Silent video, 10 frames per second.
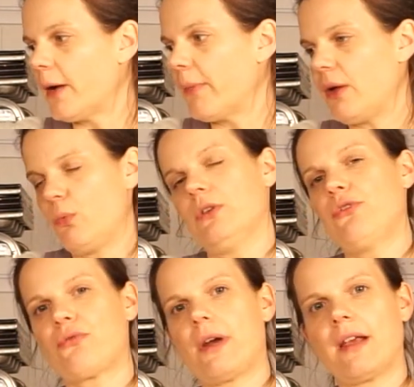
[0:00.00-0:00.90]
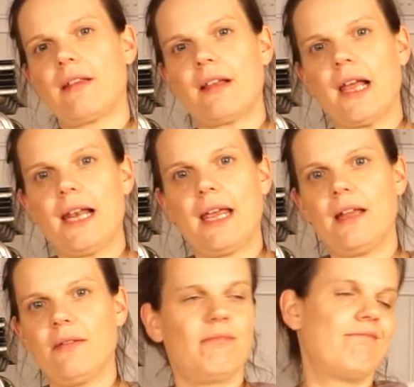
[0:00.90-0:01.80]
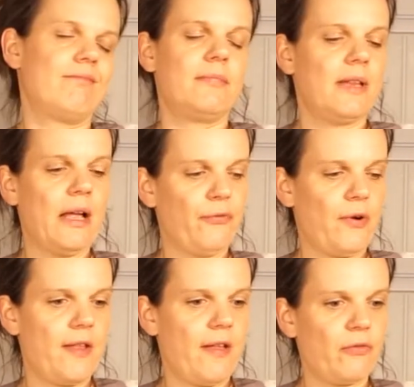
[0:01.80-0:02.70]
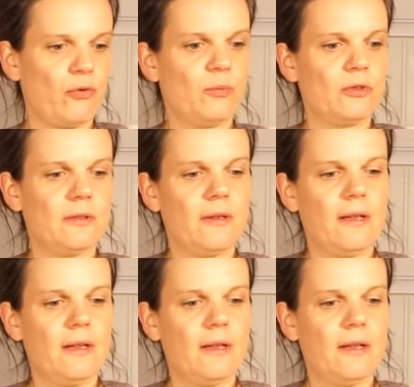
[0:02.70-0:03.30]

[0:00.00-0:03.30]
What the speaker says: It will shrink slightly, that's fine, that's normal.